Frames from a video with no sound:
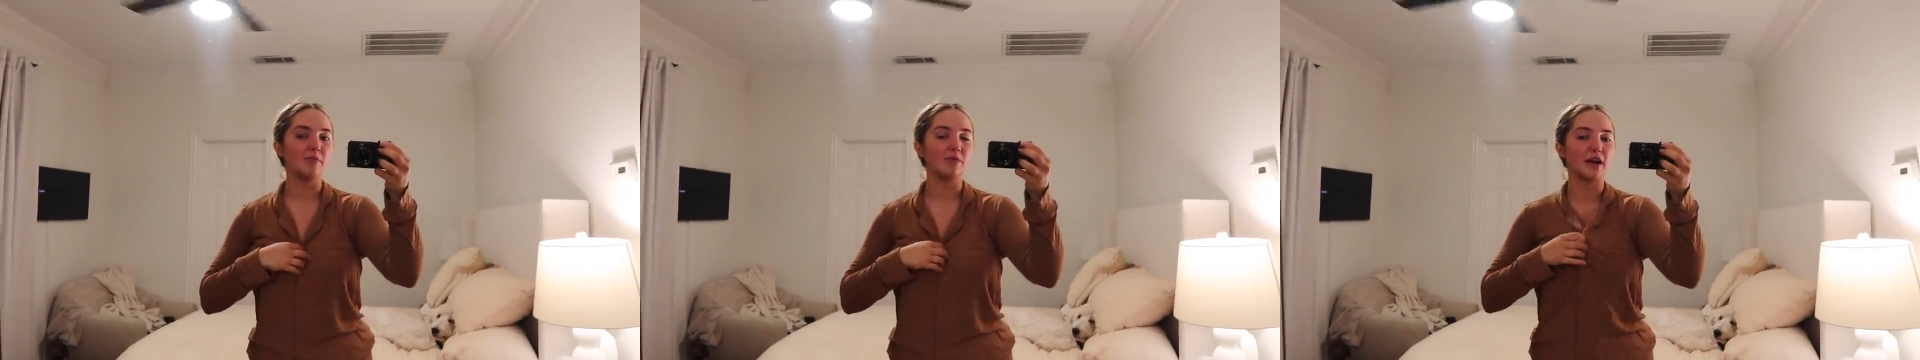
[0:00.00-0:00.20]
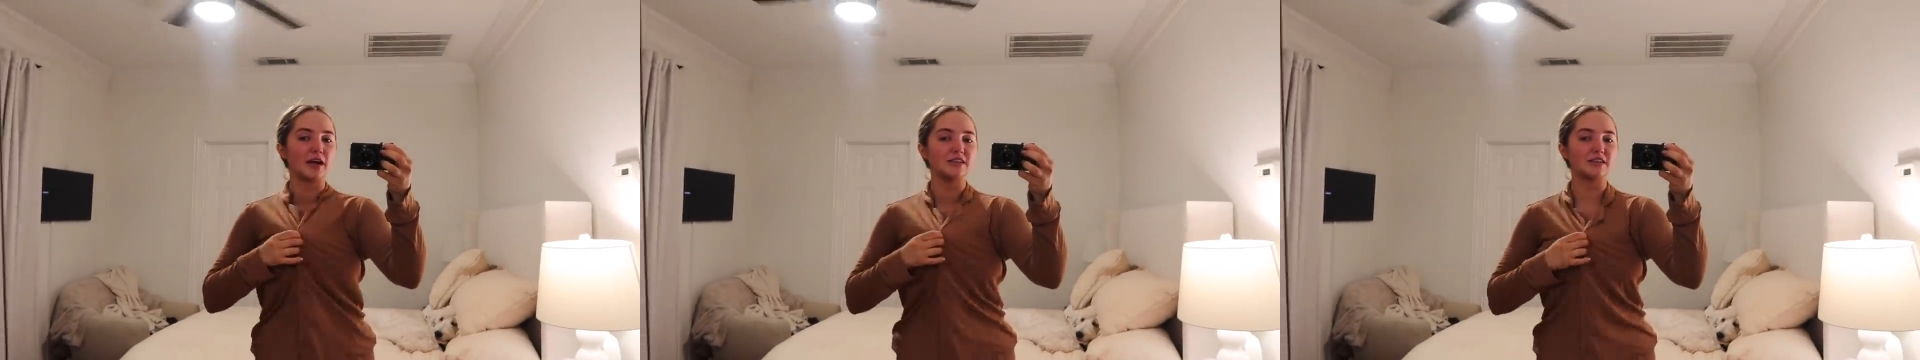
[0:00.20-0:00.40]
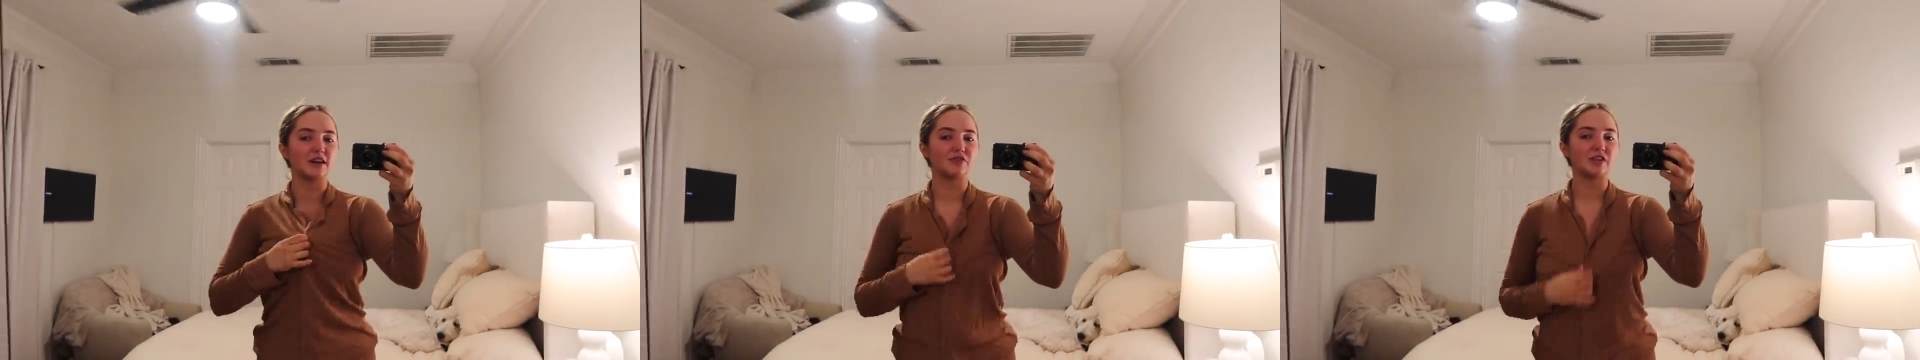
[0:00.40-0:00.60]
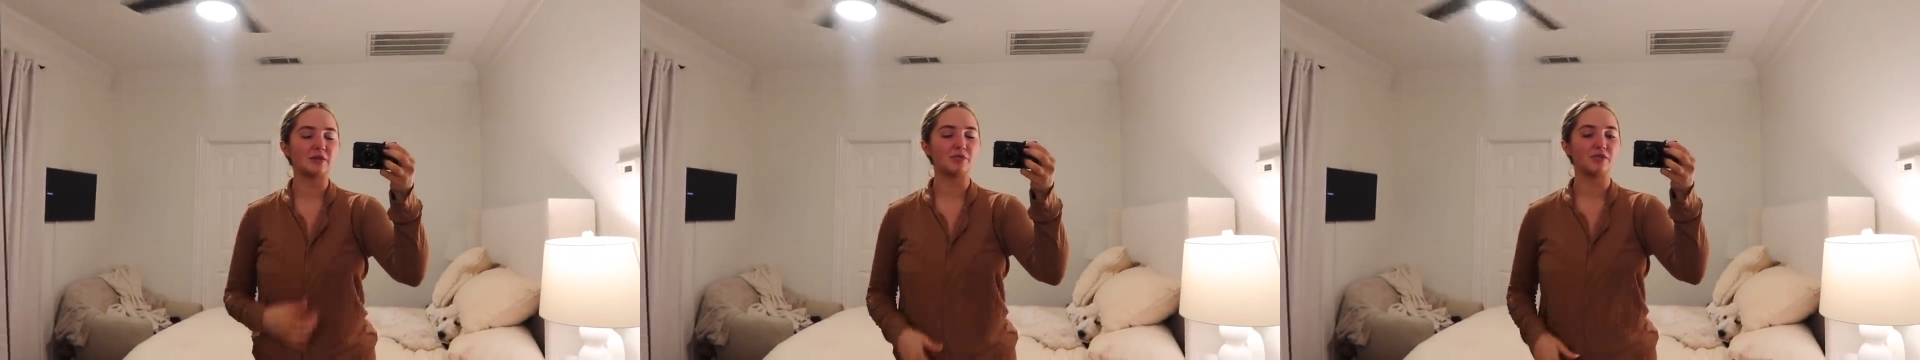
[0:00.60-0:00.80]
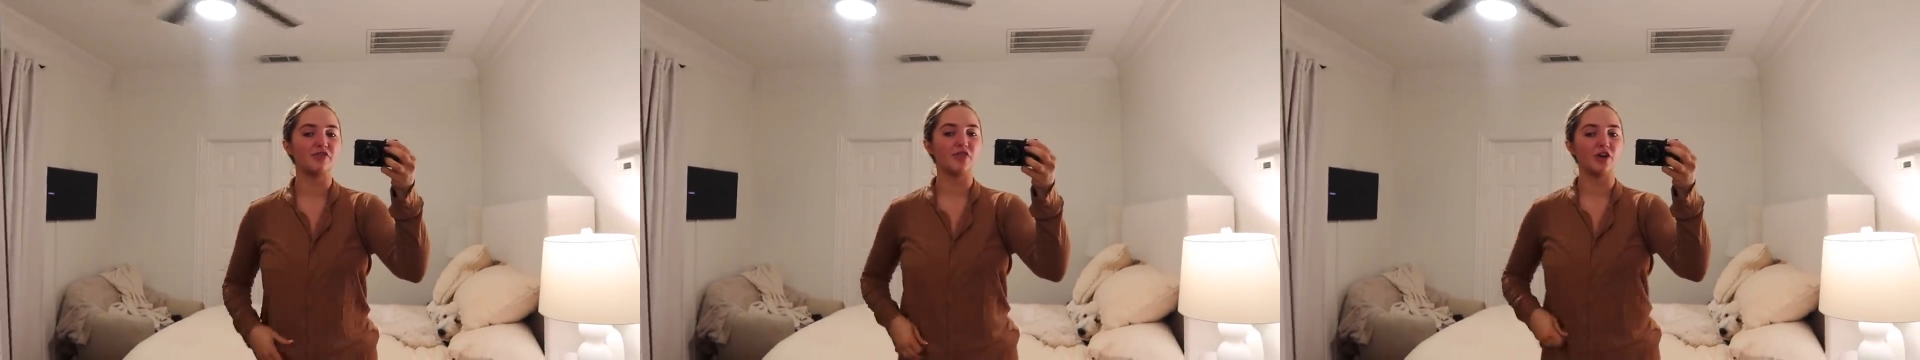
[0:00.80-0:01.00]
but I definitely
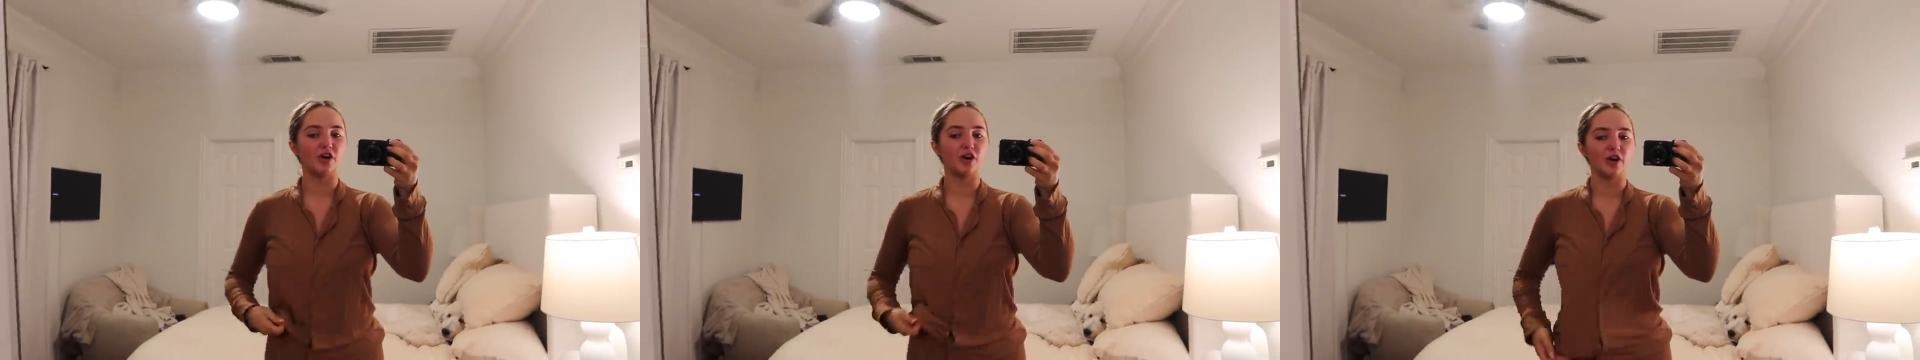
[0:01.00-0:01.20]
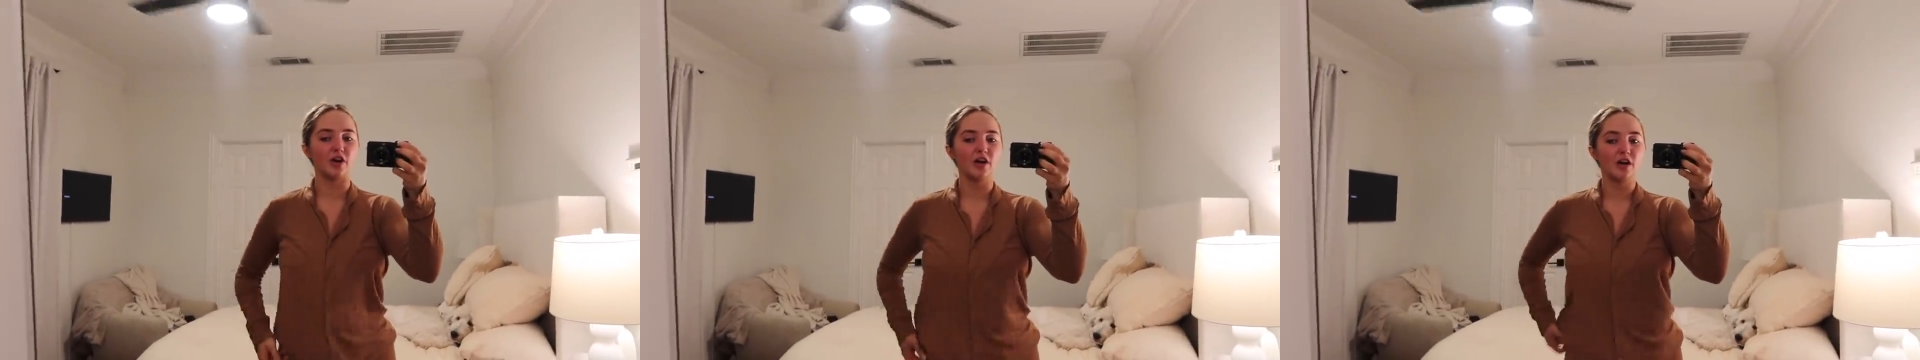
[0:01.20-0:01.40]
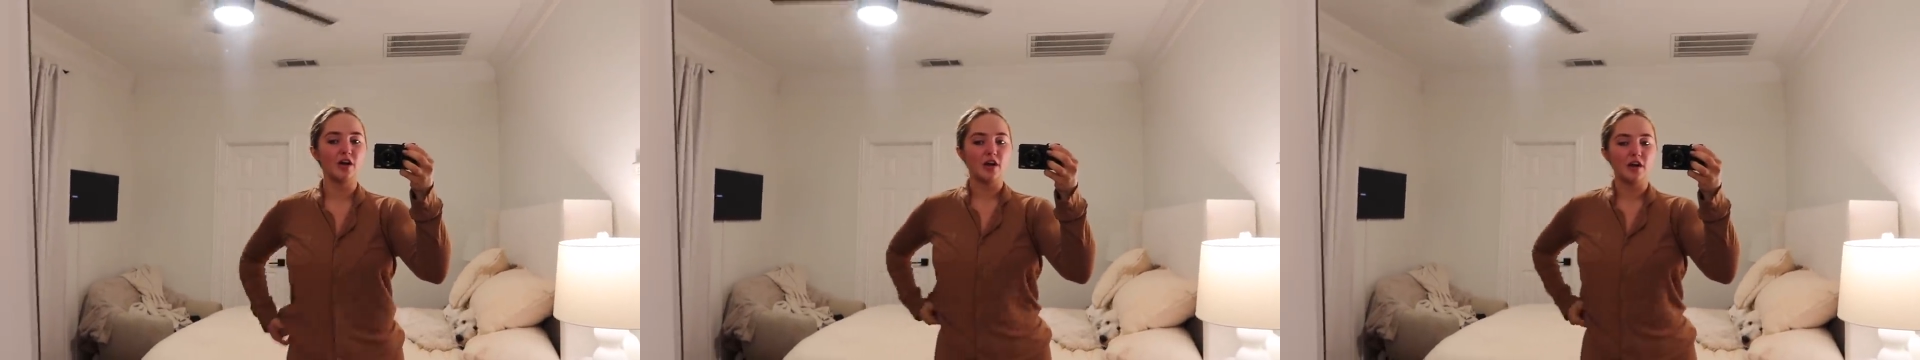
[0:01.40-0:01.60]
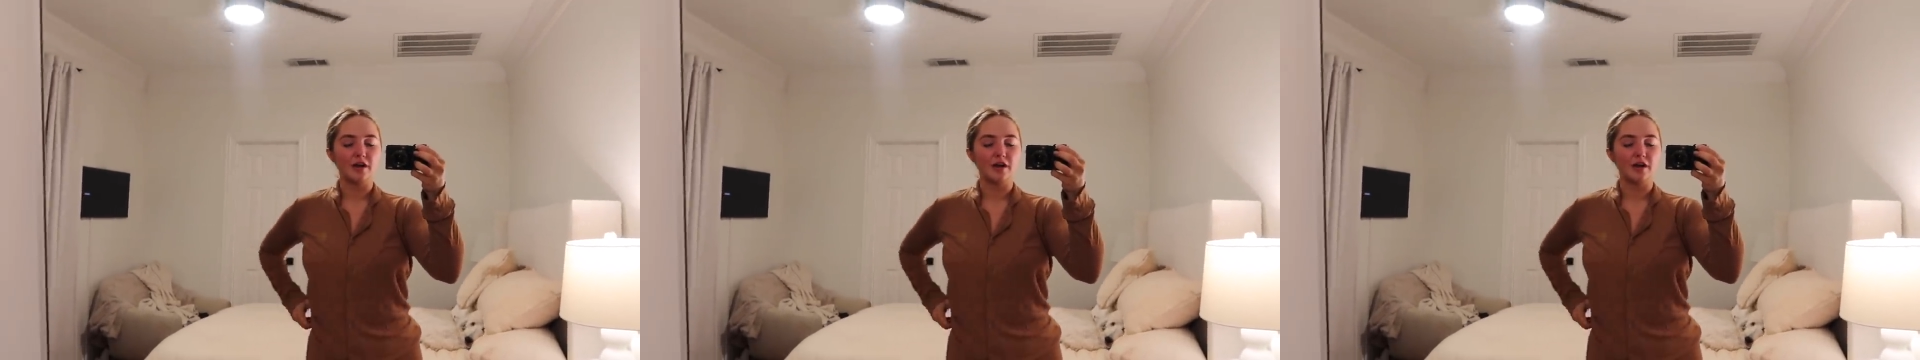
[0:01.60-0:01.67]
prefer